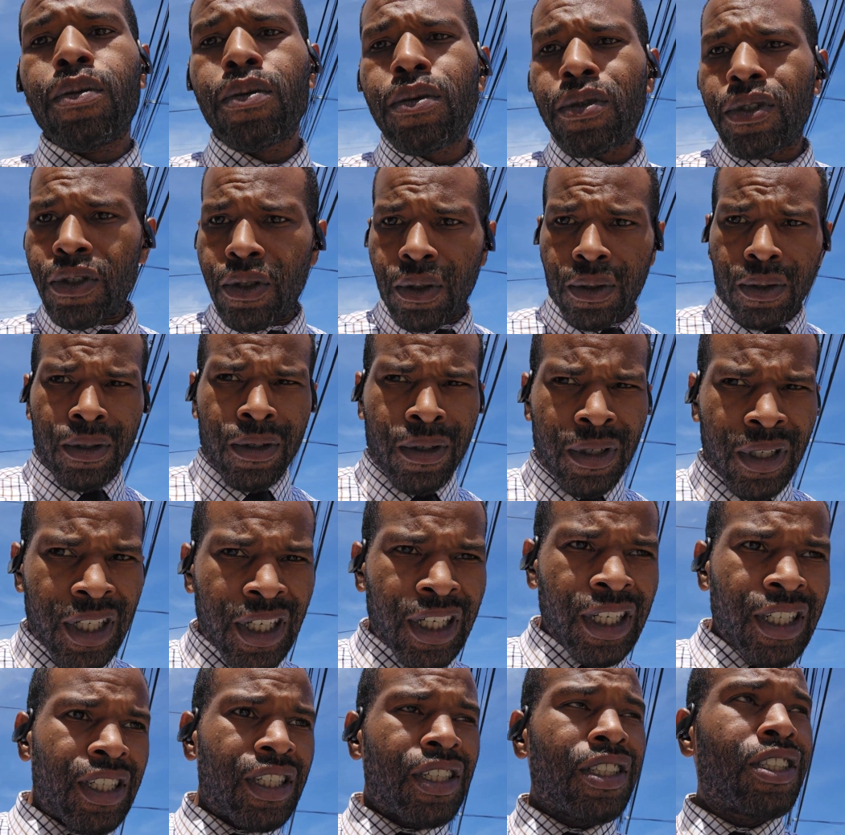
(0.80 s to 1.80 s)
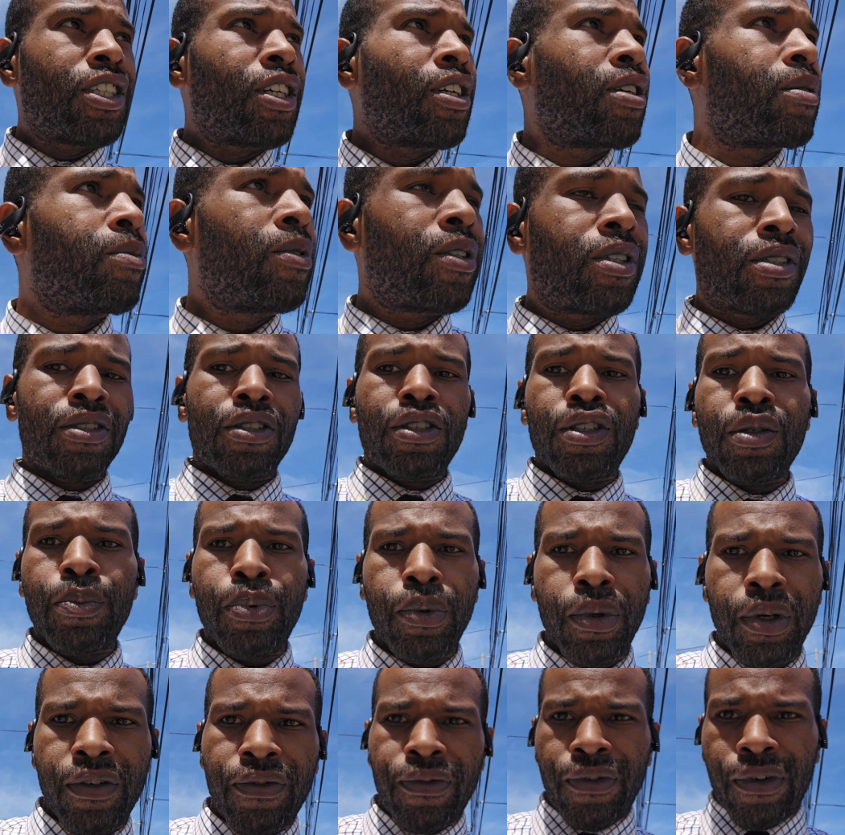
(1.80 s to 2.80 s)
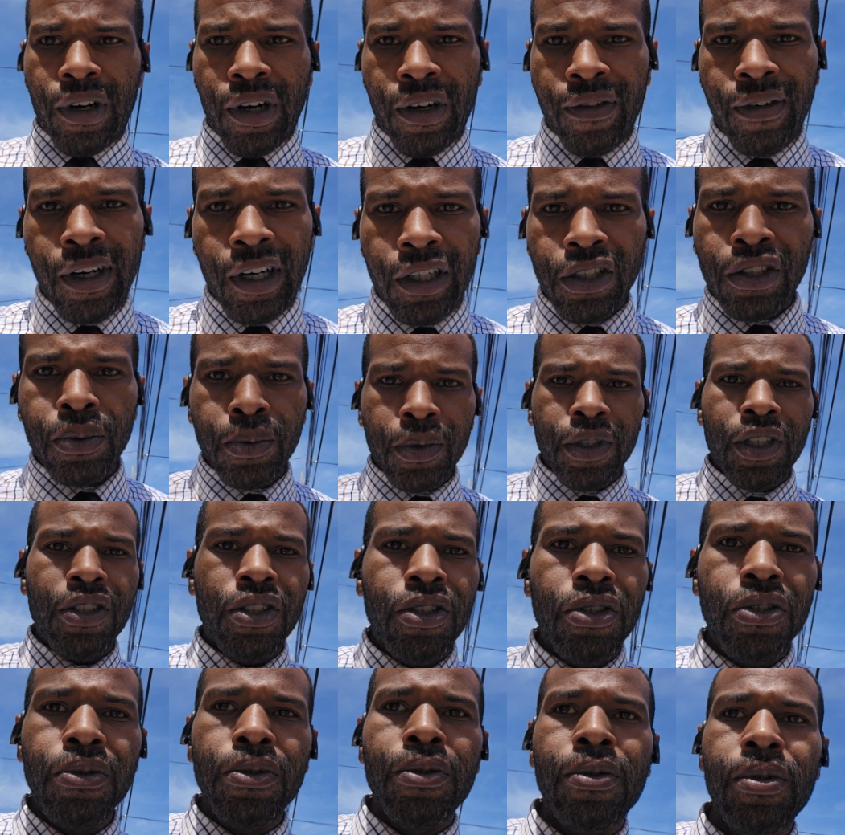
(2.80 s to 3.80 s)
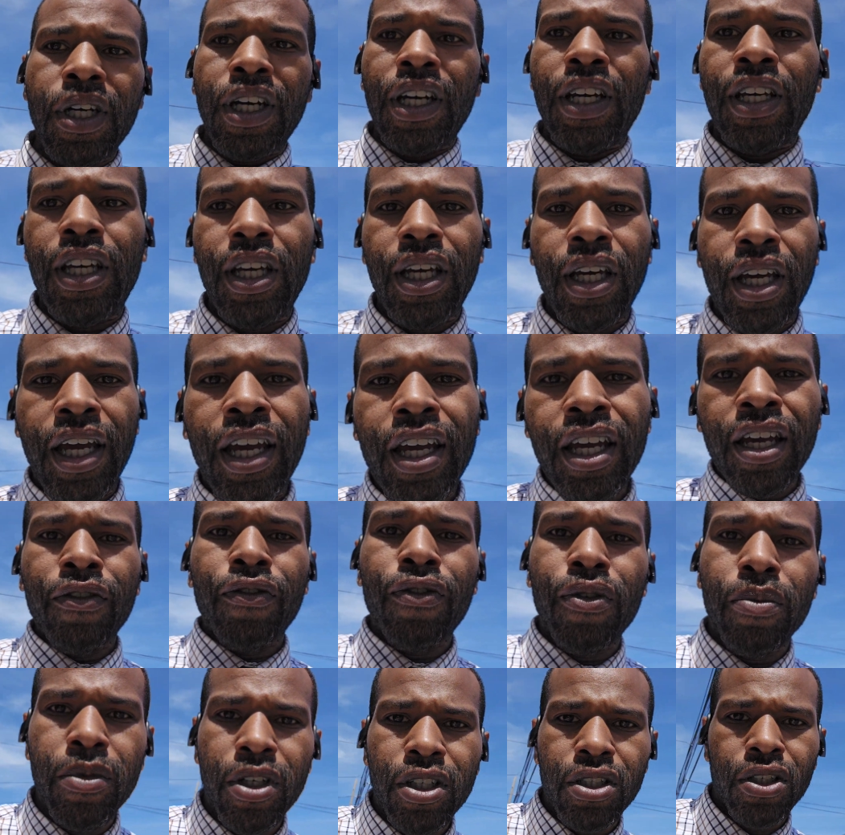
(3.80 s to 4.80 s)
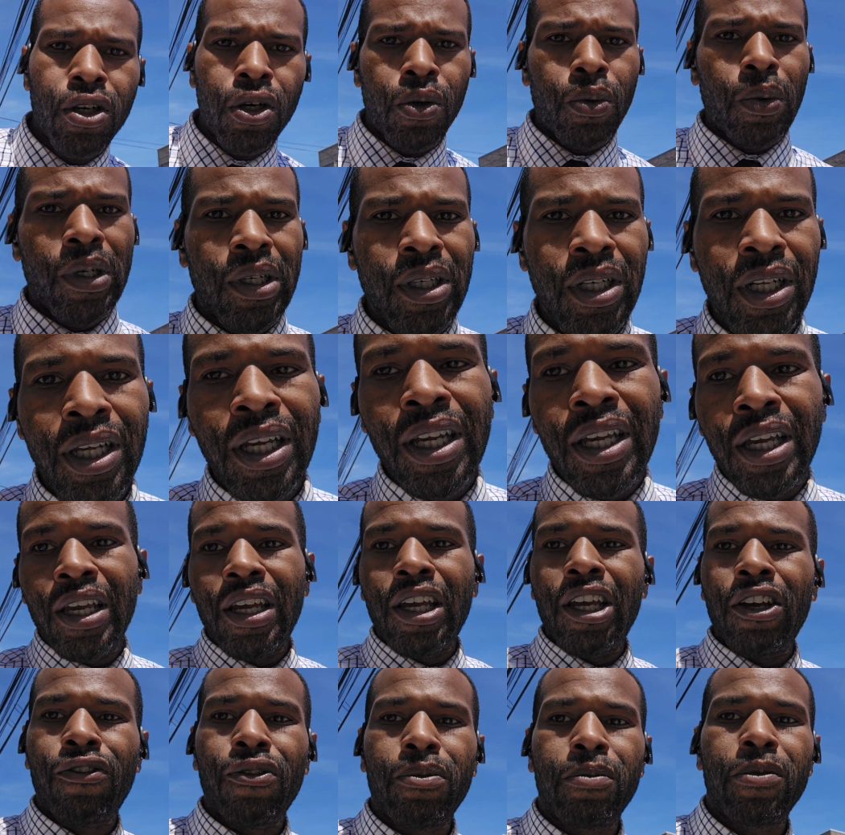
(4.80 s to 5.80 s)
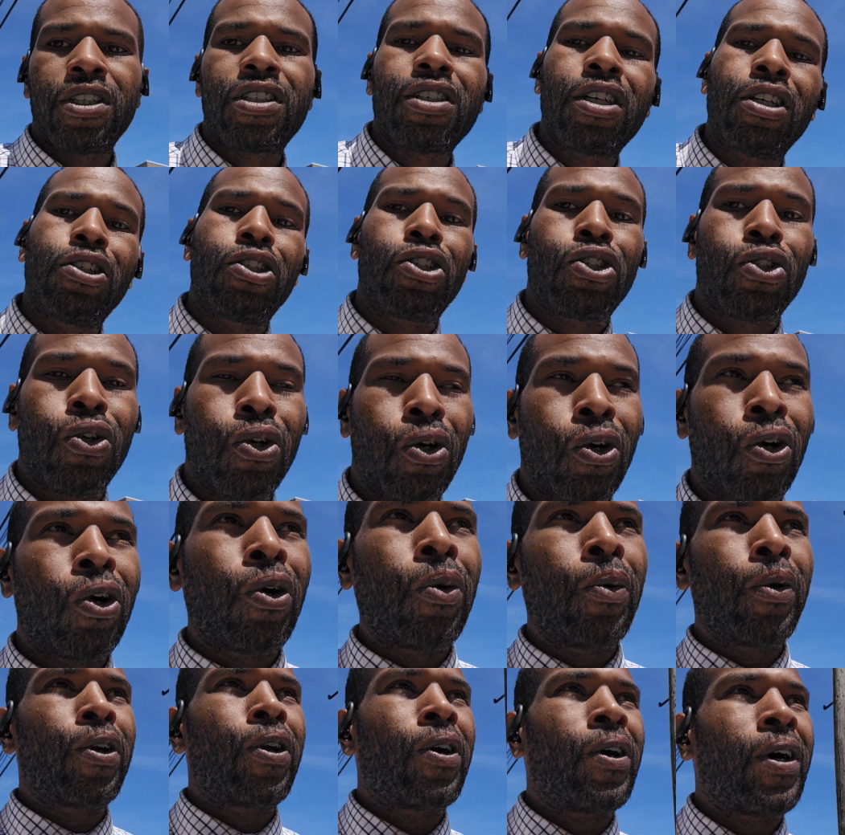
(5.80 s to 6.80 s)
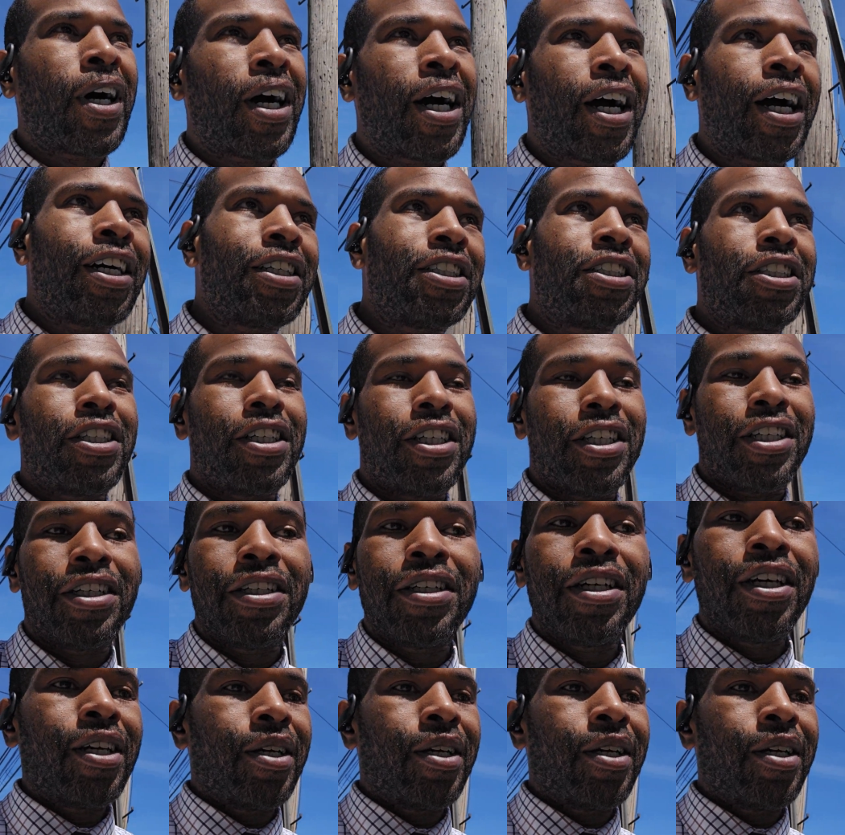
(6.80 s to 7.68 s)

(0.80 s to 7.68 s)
What's going on, ladies and gentlemen? It's your boy Far Rock 22, aka Infamous Owen, infamous underscore Owen on IG.